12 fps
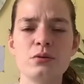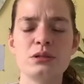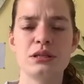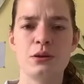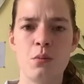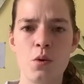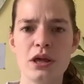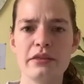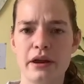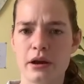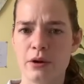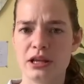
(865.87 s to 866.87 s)
in the morning
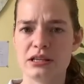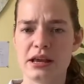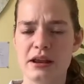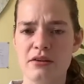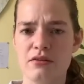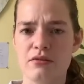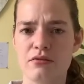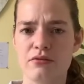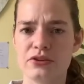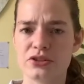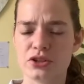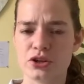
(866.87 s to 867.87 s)
that I went in
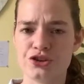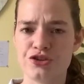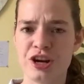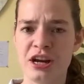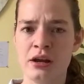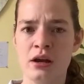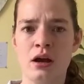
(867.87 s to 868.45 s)
for surgery.